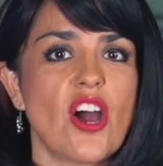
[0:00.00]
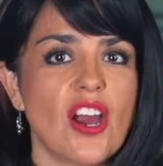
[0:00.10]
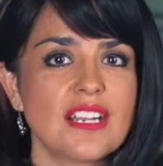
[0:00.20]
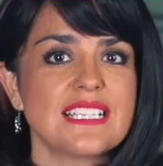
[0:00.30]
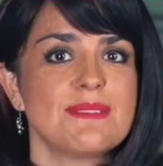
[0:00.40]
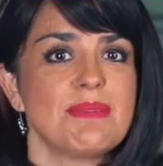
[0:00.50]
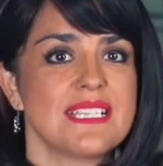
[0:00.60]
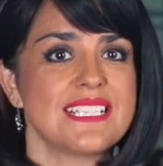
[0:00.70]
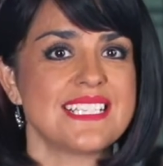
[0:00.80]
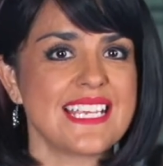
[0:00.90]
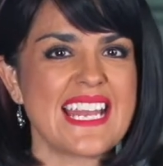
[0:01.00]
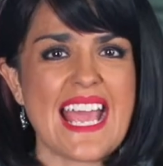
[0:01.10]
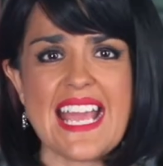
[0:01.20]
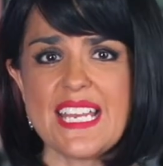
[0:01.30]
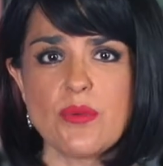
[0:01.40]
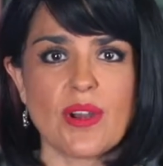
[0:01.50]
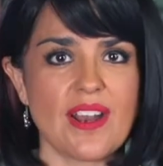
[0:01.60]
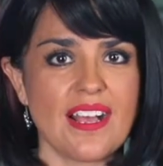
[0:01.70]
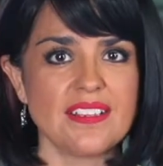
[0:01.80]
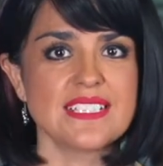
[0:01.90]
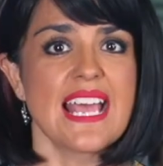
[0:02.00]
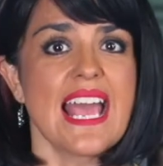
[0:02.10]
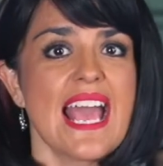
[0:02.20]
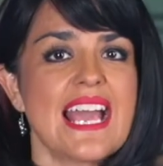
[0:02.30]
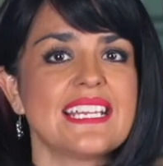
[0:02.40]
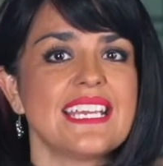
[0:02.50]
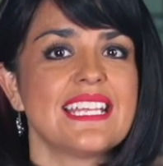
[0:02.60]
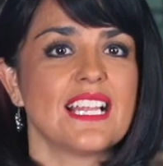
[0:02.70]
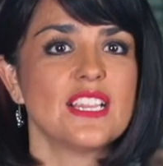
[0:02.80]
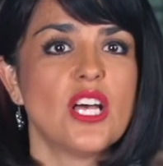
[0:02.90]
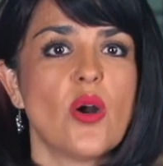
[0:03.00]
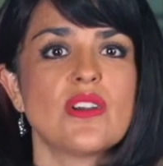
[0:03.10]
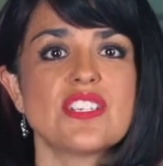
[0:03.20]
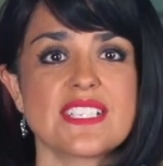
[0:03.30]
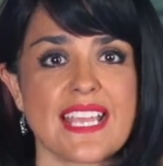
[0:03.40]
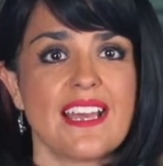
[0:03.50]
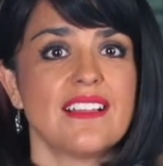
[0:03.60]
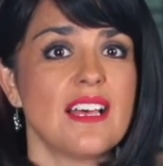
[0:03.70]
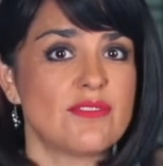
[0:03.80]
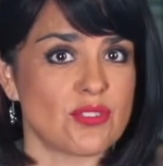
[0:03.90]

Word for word: hardly been seen anywhere else and in a lower scale of